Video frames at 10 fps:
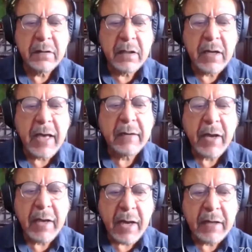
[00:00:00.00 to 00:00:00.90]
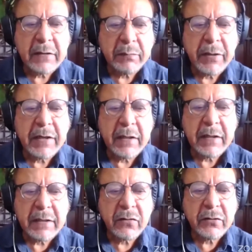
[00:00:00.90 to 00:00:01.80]
like my other speaker
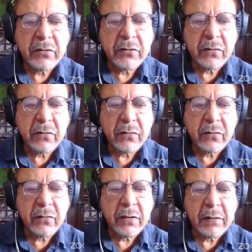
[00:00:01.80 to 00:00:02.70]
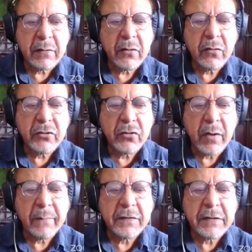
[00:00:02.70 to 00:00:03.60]
has also also
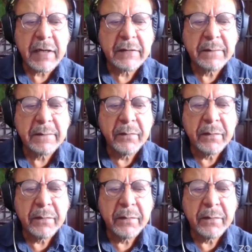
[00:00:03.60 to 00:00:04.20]
emphasized.